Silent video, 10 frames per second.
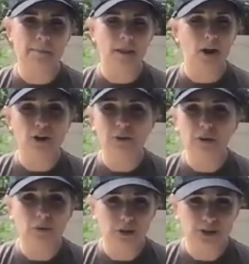Are you in
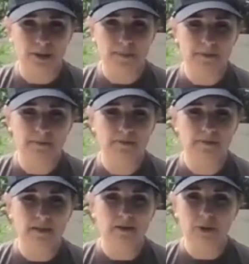worship
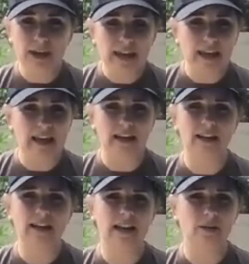week in
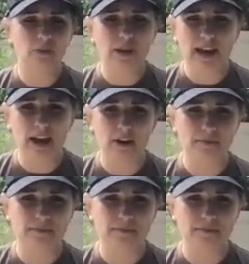and week out?